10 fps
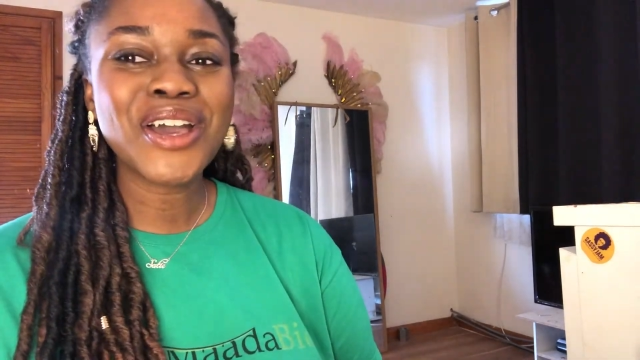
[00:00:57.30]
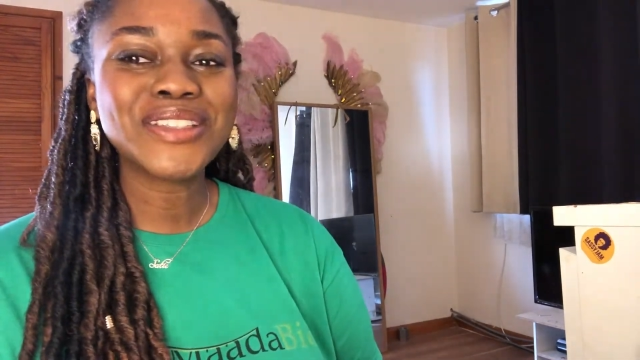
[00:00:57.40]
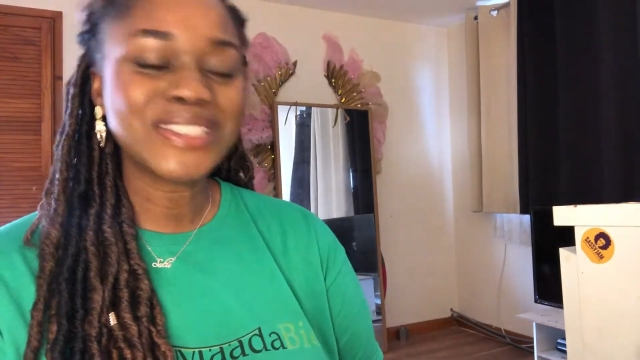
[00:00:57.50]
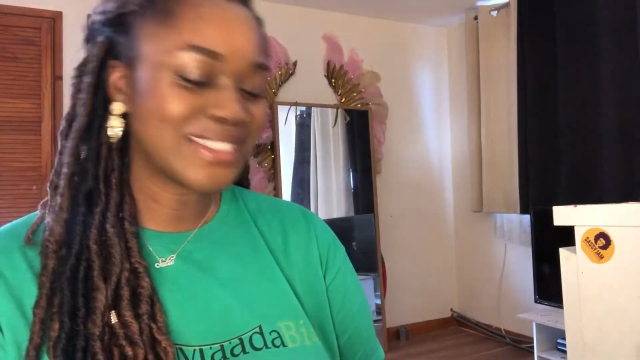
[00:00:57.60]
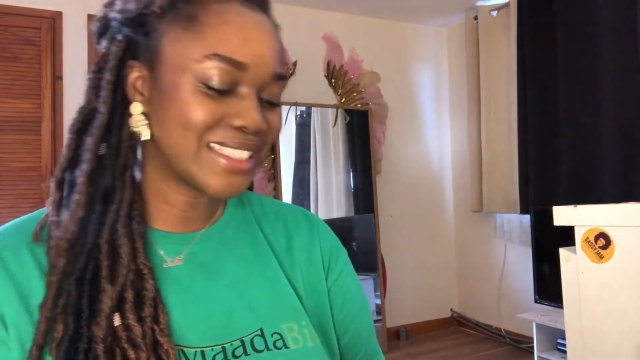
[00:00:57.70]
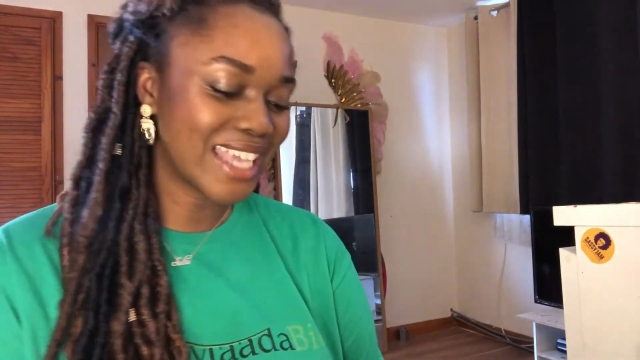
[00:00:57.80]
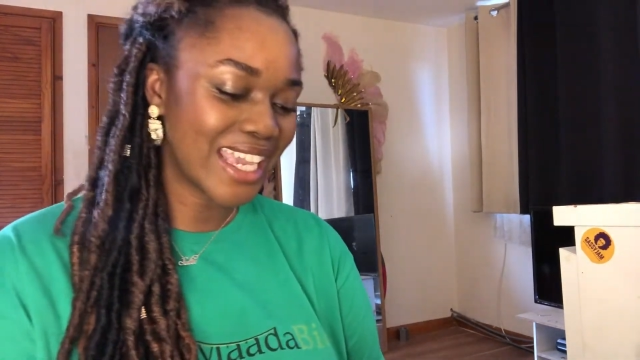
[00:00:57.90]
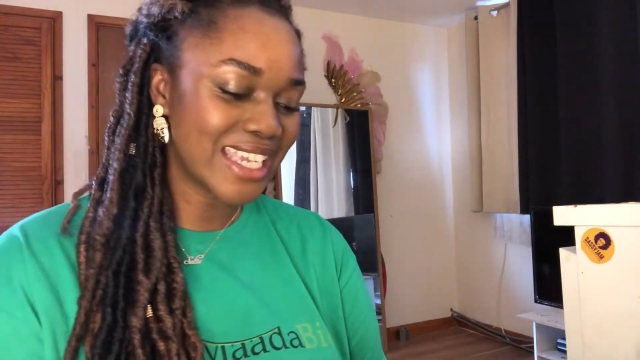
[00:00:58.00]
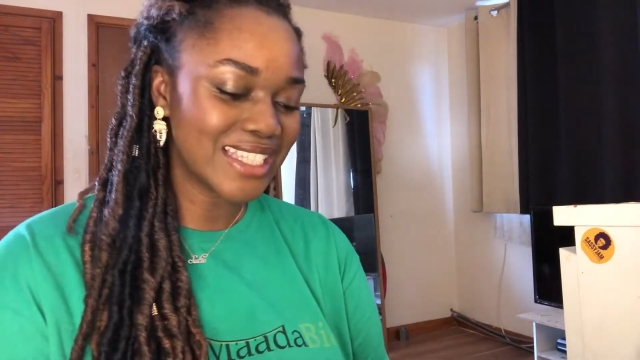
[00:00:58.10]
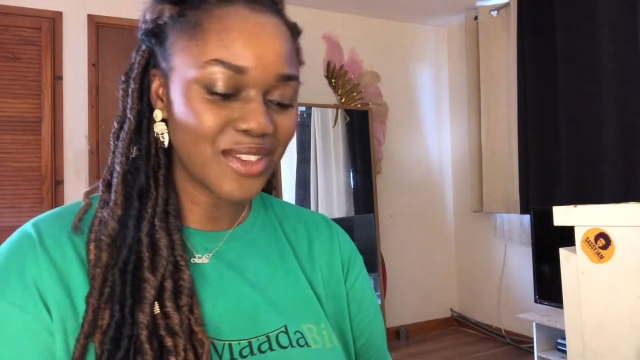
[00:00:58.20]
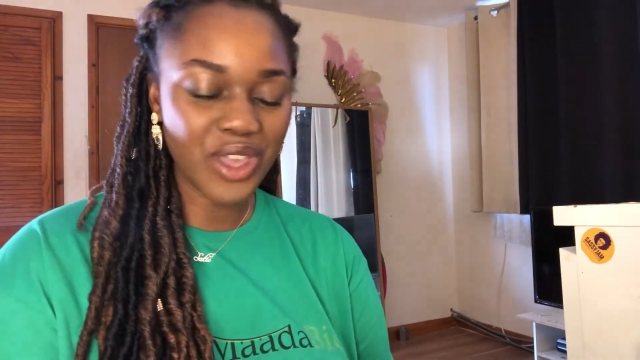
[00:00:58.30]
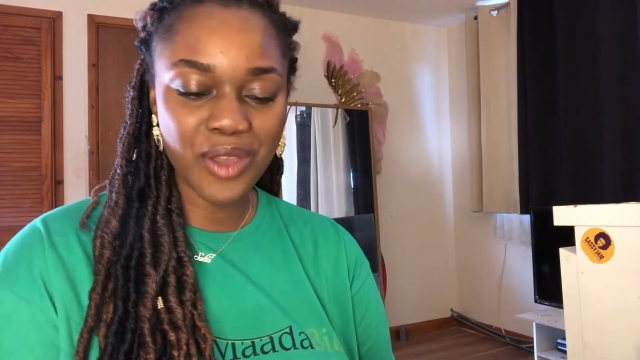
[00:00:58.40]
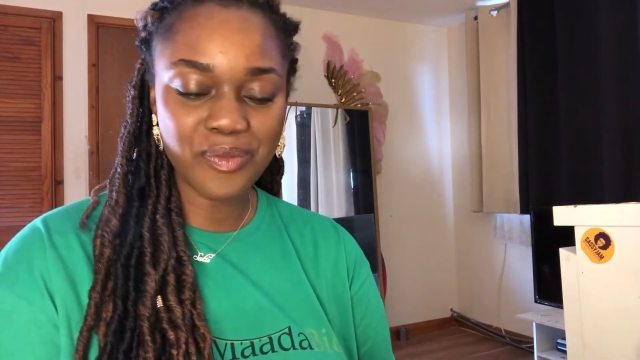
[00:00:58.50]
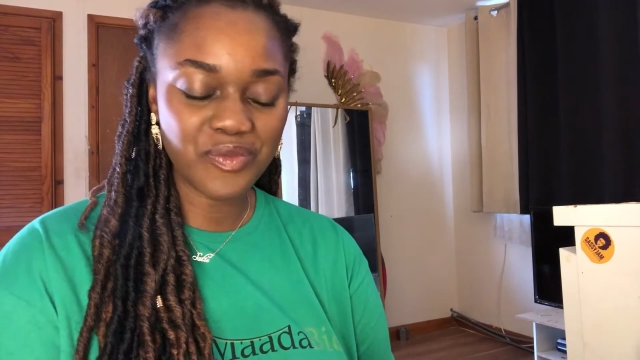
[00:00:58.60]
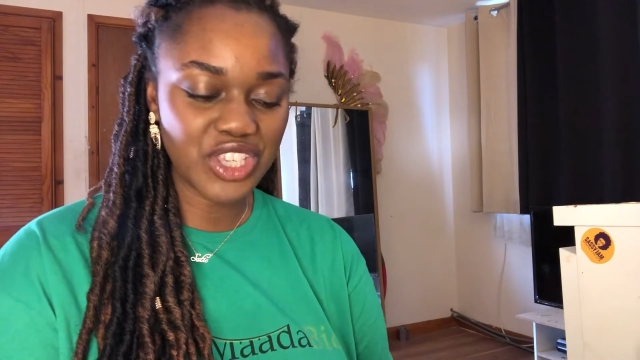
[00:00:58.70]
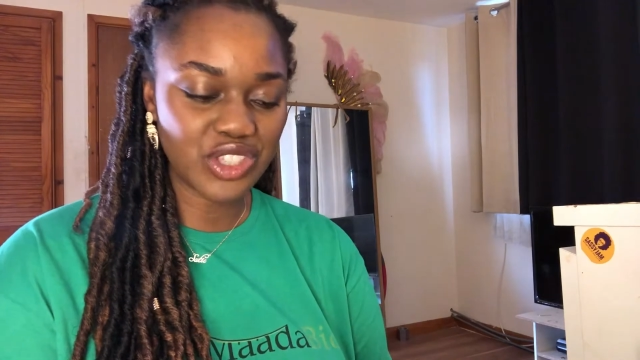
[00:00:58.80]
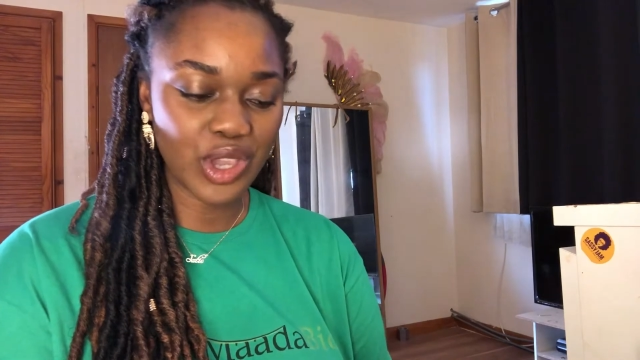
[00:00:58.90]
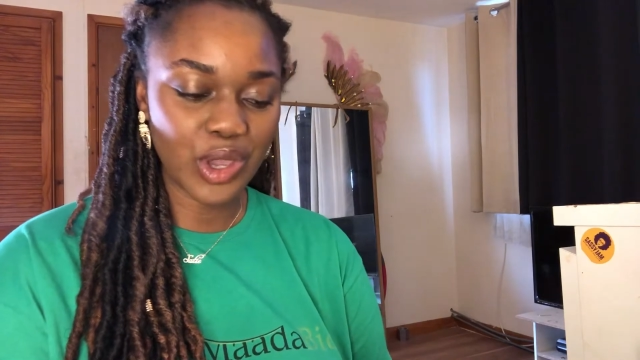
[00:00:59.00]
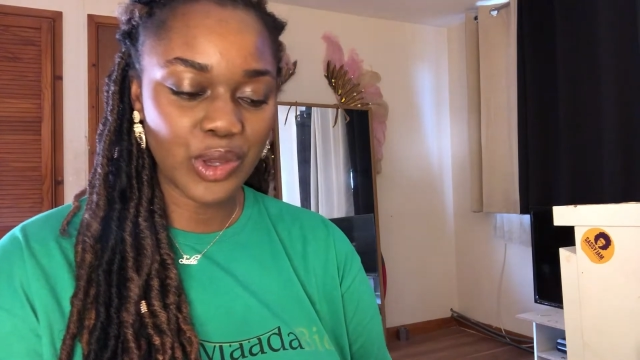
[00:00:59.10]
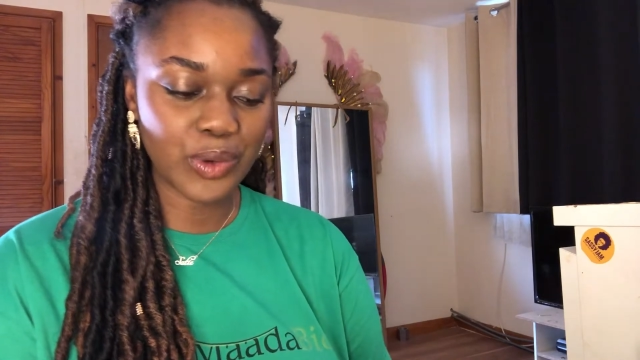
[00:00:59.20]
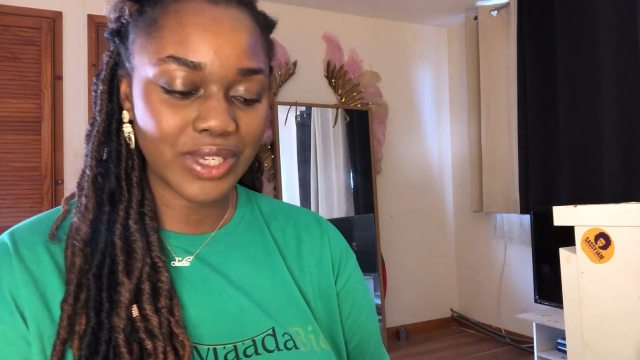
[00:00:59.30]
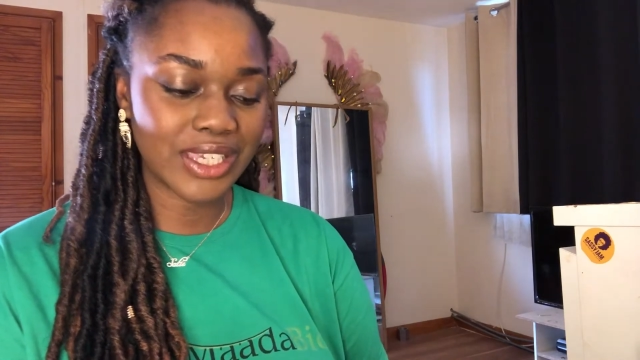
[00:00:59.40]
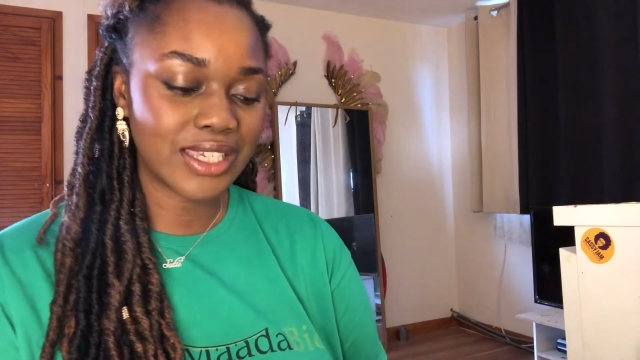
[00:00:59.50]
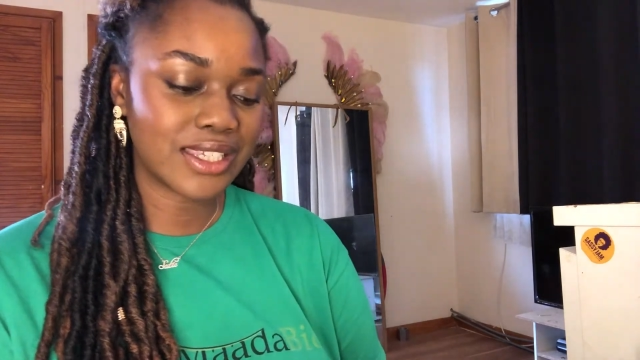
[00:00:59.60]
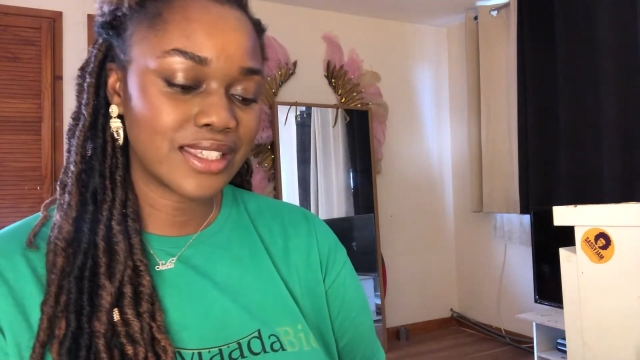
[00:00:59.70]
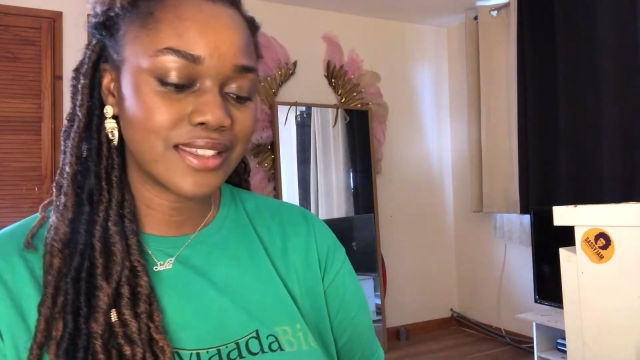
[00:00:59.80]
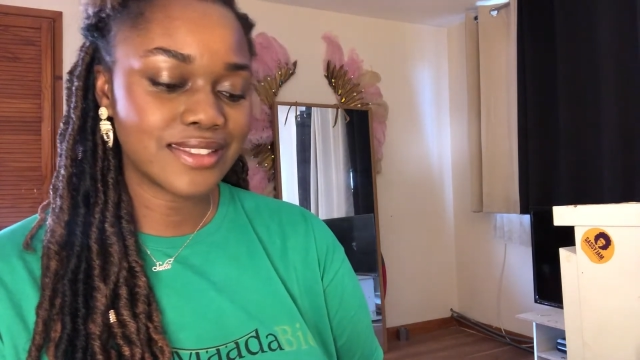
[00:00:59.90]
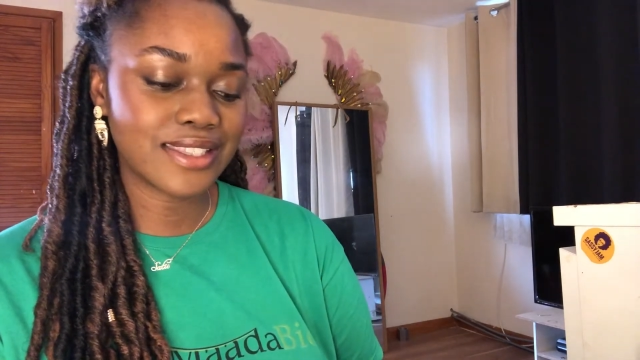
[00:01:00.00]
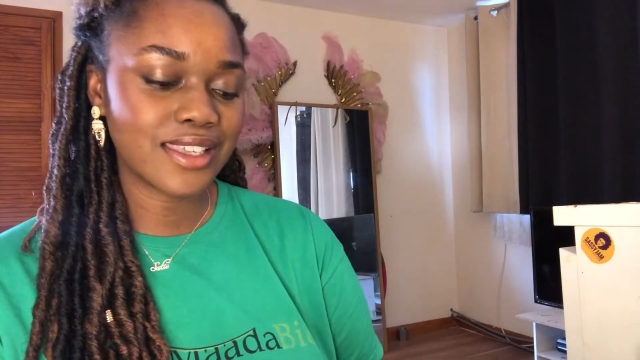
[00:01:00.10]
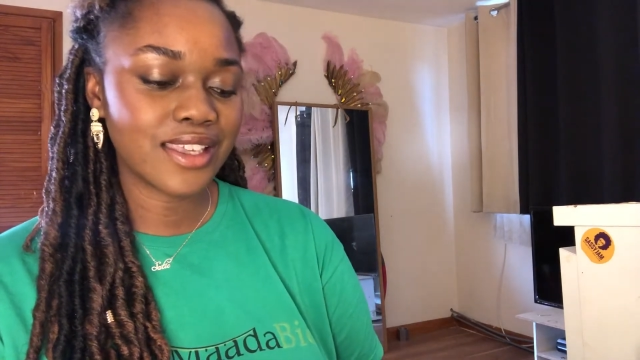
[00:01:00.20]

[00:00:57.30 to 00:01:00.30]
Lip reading: So today's video is,